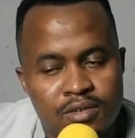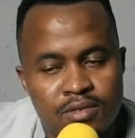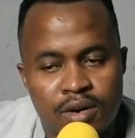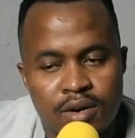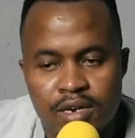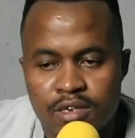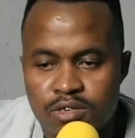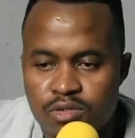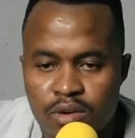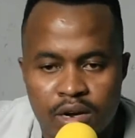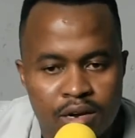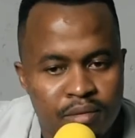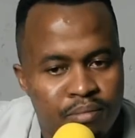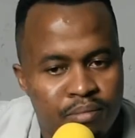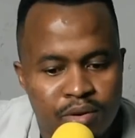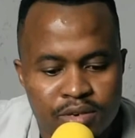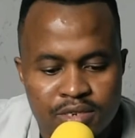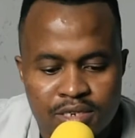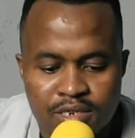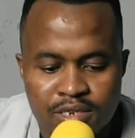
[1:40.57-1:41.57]
right? It's quite
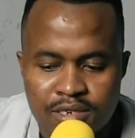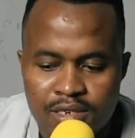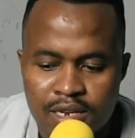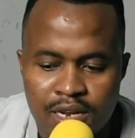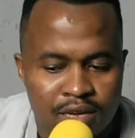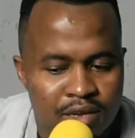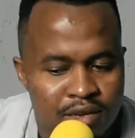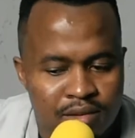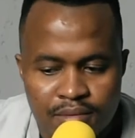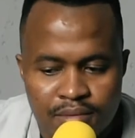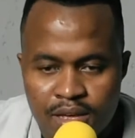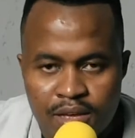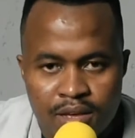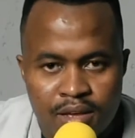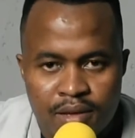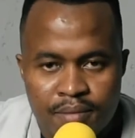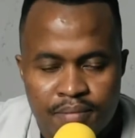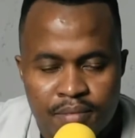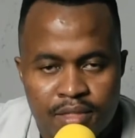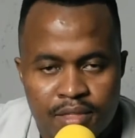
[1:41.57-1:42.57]
important, like
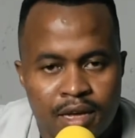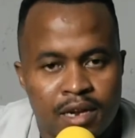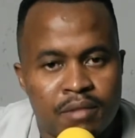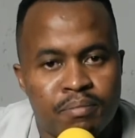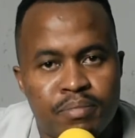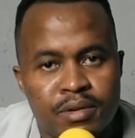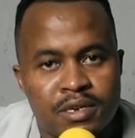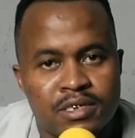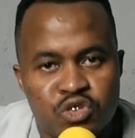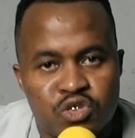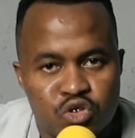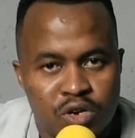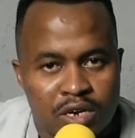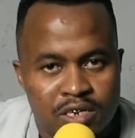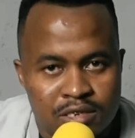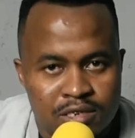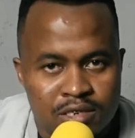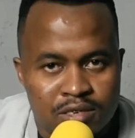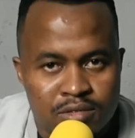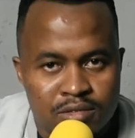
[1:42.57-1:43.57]
that builds
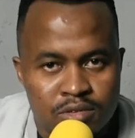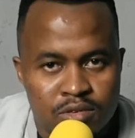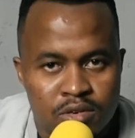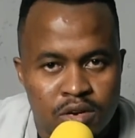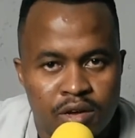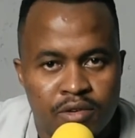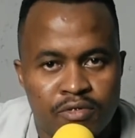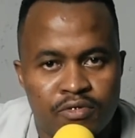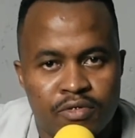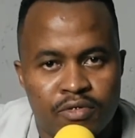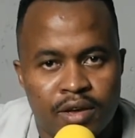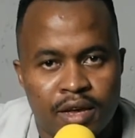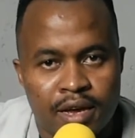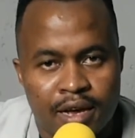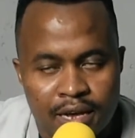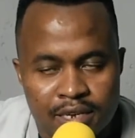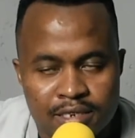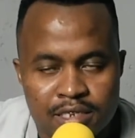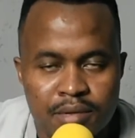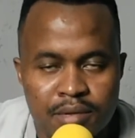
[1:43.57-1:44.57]
trust. You know, if a
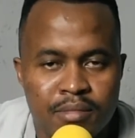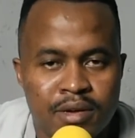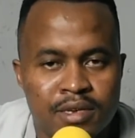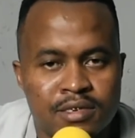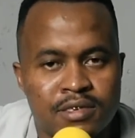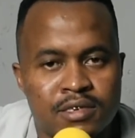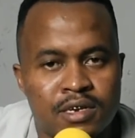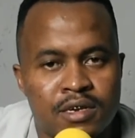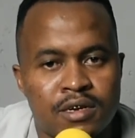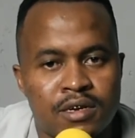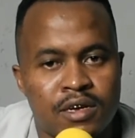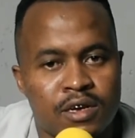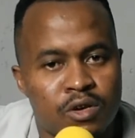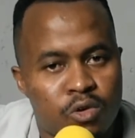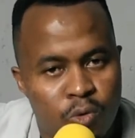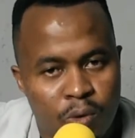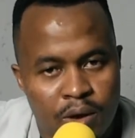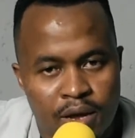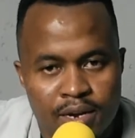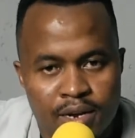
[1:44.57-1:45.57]
customer has
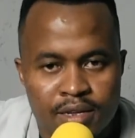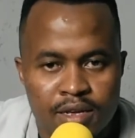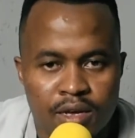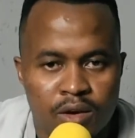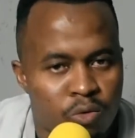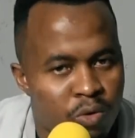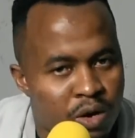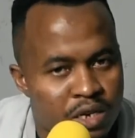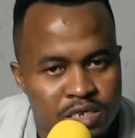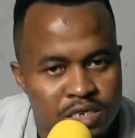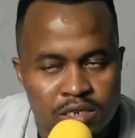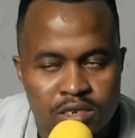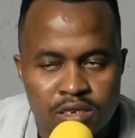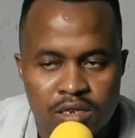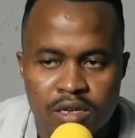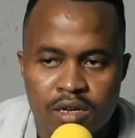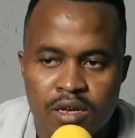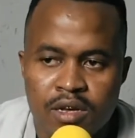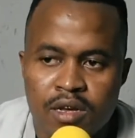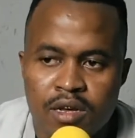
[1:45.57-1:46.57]
a question
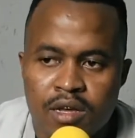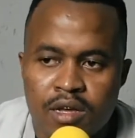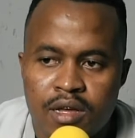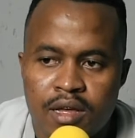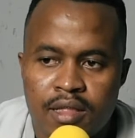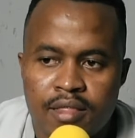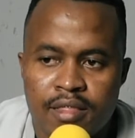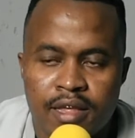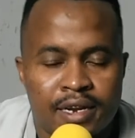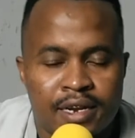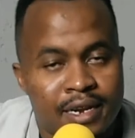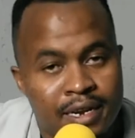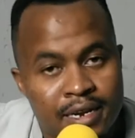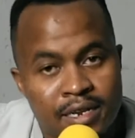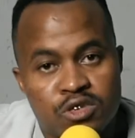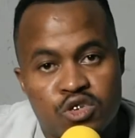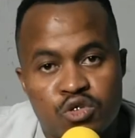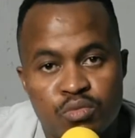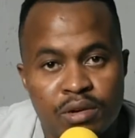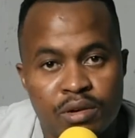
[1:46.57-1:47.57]
that
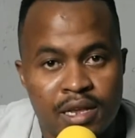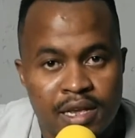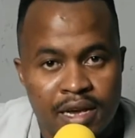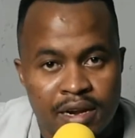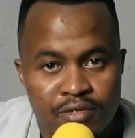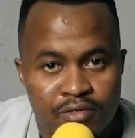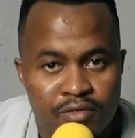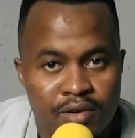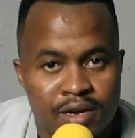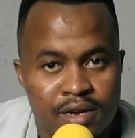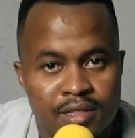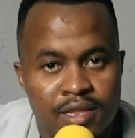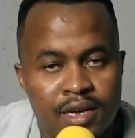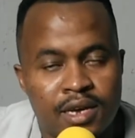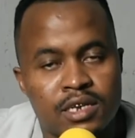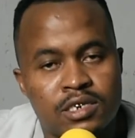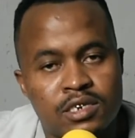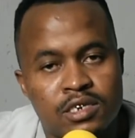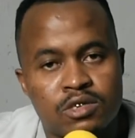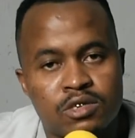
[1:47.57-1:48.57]
needs to be clarified, they
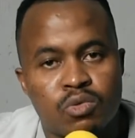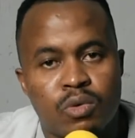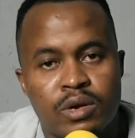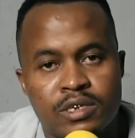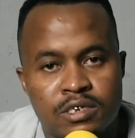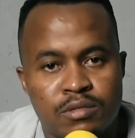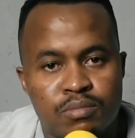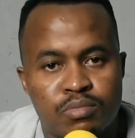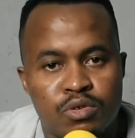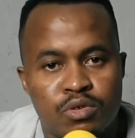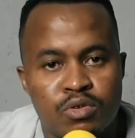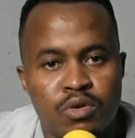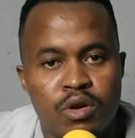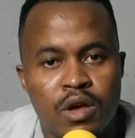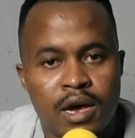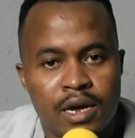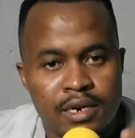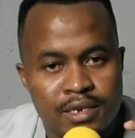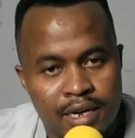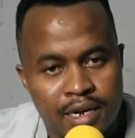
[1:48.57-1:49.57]
can just WhatsApp you
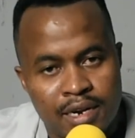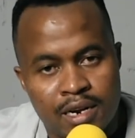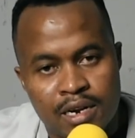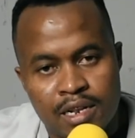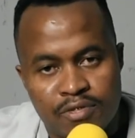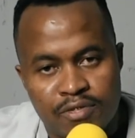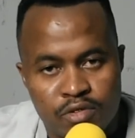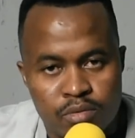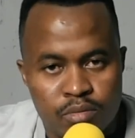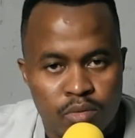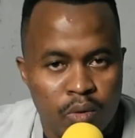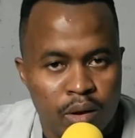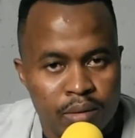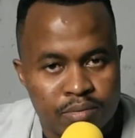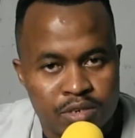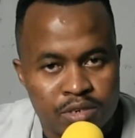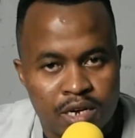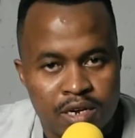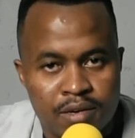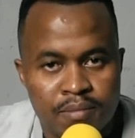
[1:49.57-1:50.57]
directly from your
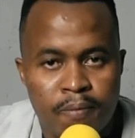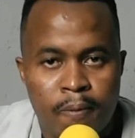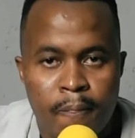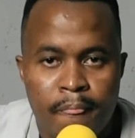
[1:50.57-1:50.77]
website,